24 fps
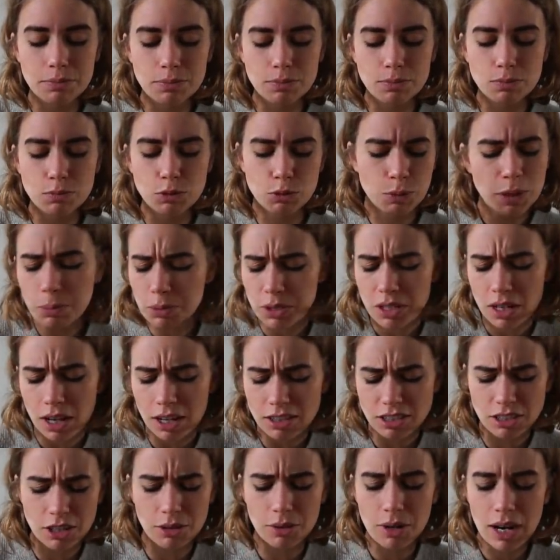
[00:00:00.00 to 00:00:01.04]
sweet
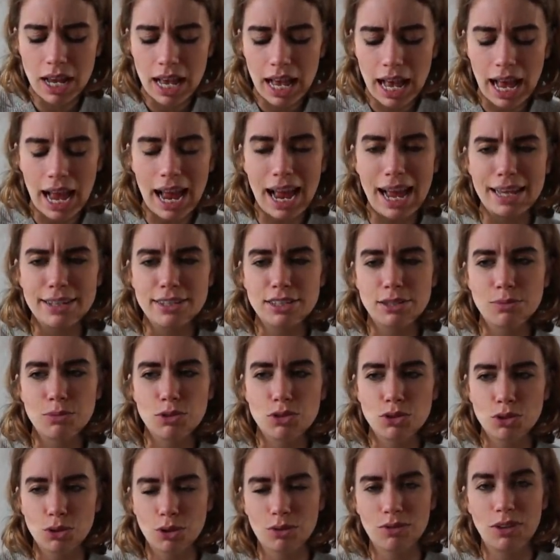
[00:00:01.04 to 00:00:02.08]
potato as some
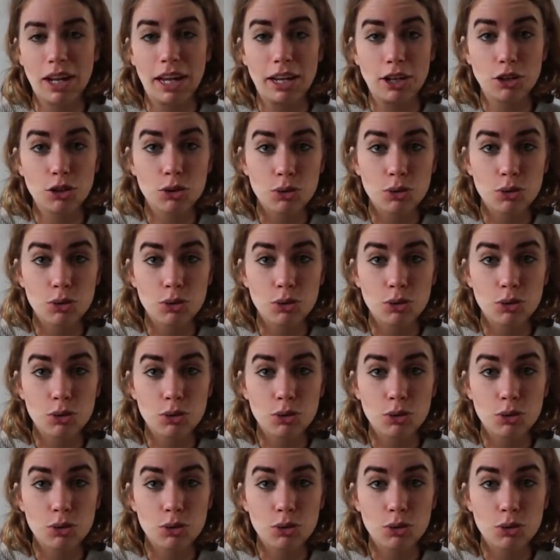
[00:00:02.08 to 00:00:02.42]
sort of like